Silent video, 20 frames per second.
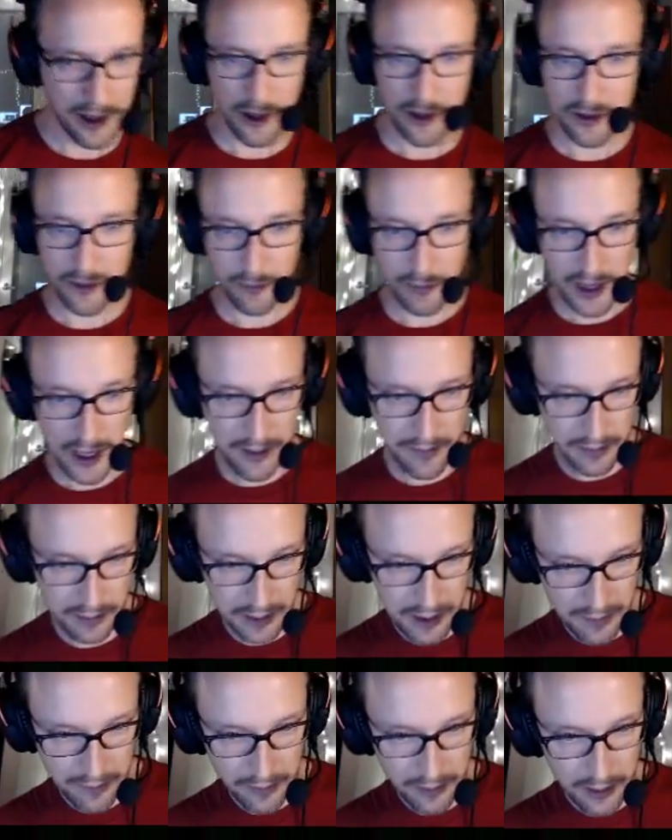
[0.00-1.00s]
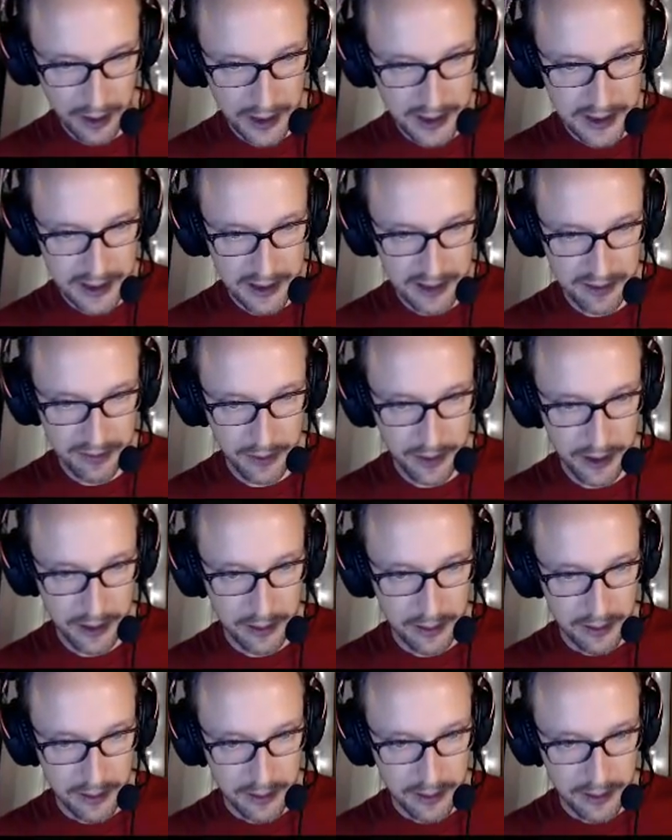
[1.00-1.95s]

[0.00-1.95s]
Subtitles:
Dude, we have the level ID as well.